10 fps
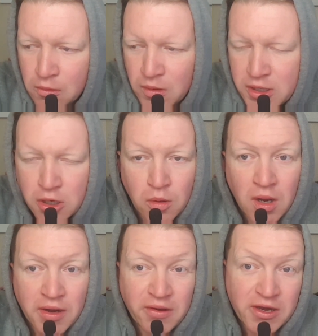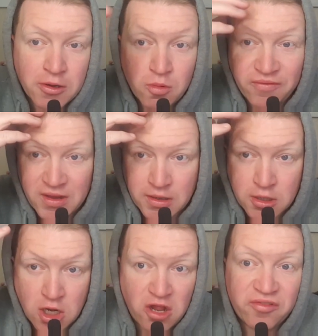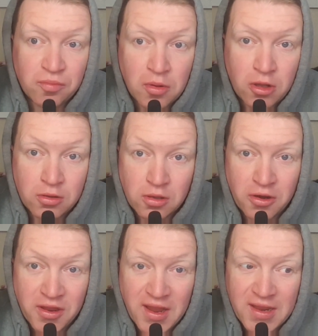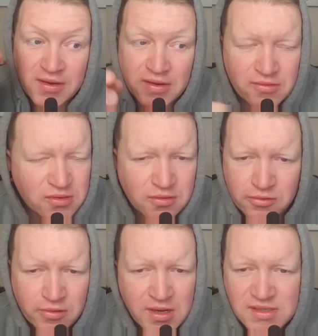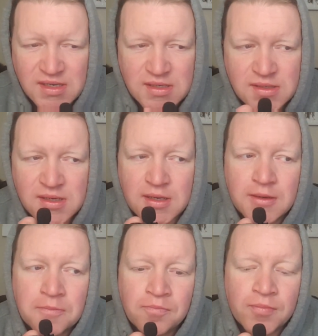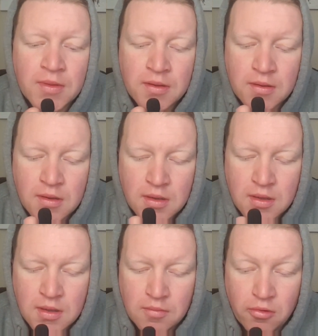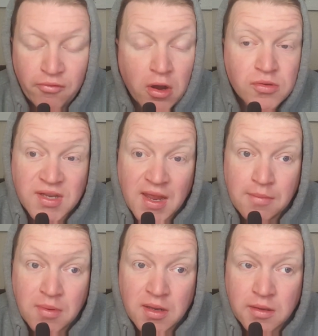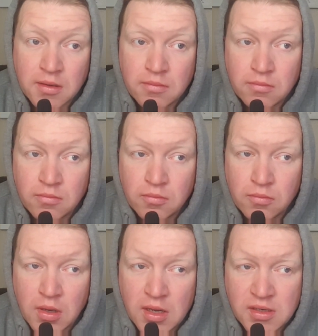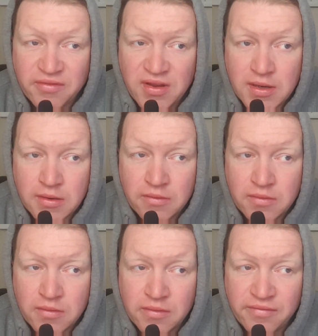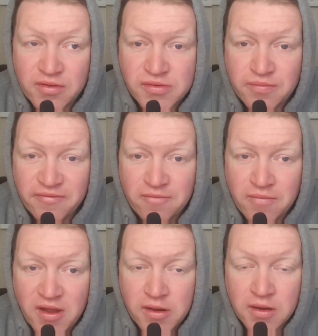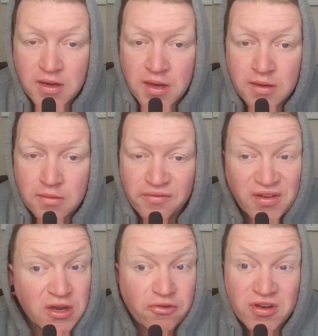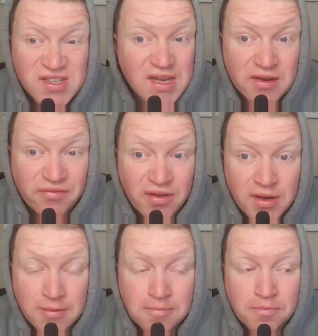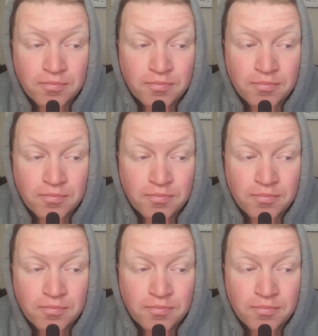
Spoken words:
When Joanna ended up with like a golf ball on her head, it was crazy to see. But Rose came back, defeated her in the first fight, and then defeated her in the second fight.